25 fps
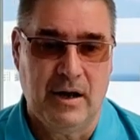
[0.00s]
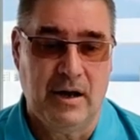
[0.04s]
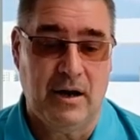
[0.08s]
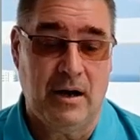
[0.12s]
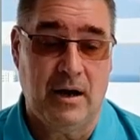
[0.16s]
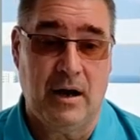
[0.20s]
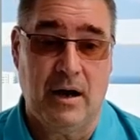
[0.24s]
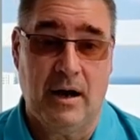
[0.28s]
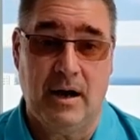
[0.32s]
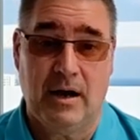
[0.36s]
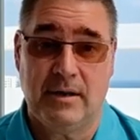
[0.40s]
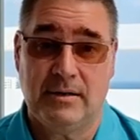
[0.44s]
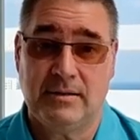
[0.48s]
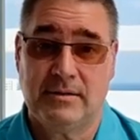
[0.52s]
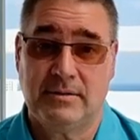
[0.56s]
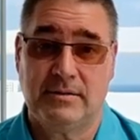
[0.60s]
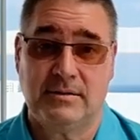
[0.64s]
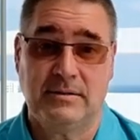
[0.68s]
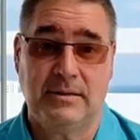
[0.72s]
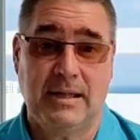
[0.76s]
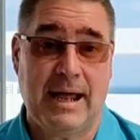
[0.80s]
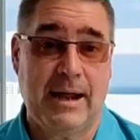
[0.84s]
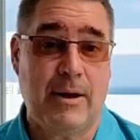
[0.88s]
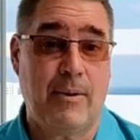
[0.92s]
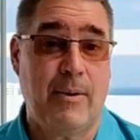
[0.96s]

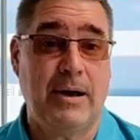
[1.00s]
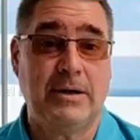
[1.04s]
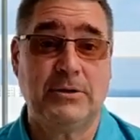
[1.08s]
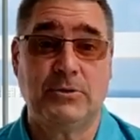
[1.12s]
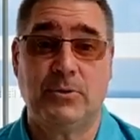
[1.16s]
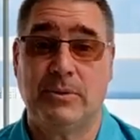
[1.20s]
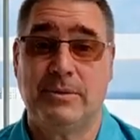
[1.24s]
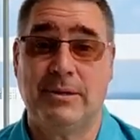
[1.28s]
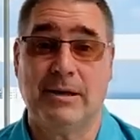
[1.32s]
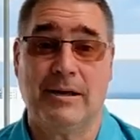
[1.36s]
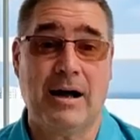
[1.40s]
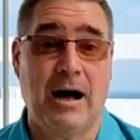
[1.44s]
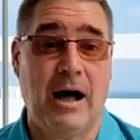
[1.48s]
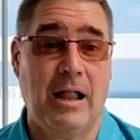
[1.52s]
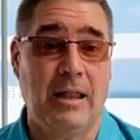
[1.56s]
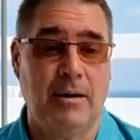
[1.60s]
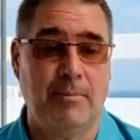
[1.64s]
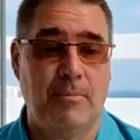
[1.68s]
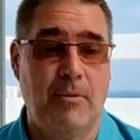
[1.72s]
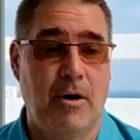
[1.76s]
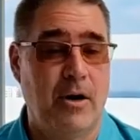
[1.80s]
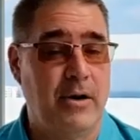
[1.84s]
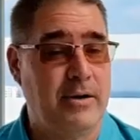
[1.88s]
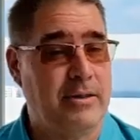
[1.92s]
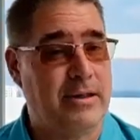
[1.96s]
Likewise with the
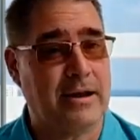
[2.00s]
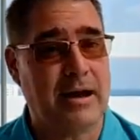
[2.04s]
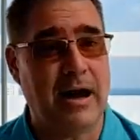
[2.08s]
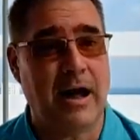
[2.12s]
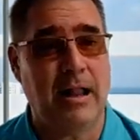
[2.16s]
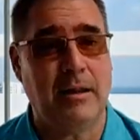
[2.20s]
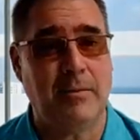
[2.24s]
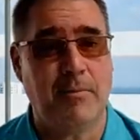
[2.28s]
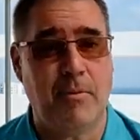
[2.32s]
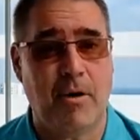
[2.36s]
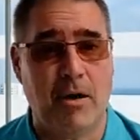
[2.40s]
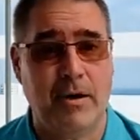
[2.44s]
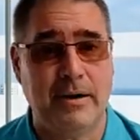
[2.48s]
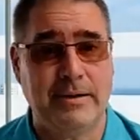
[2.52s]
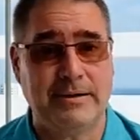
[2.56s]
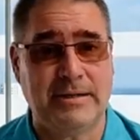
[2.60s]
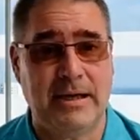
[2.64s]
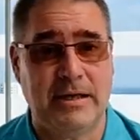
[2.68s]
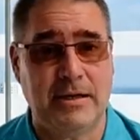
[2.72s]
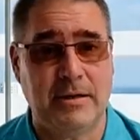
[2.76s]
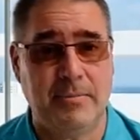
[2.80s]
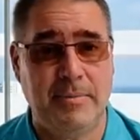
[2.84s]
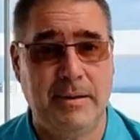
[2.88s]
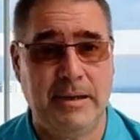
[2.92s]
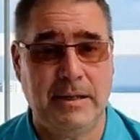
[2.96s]
calamari
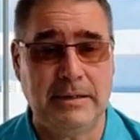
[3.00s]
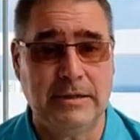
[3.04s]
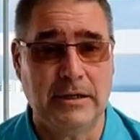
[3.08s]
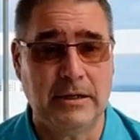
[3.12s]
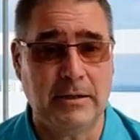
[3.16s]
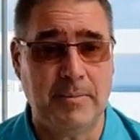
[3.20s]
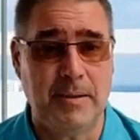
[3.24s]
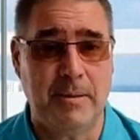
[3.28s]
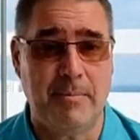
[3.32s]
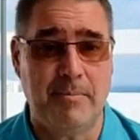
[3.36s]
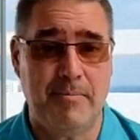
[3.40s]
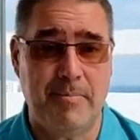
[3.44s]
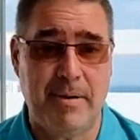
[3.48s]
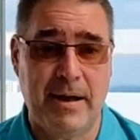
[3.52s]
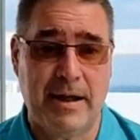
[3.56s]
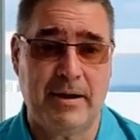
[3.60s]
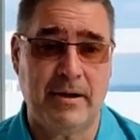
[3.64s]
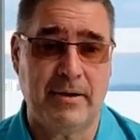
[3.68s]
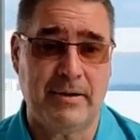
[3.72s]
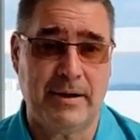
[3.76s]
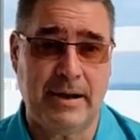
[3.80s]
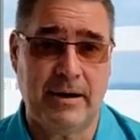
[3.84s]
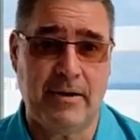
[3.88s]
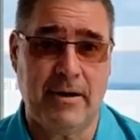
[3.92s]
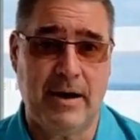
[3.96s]
tend to be a little bit
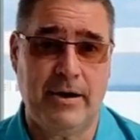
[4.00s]
bigger here.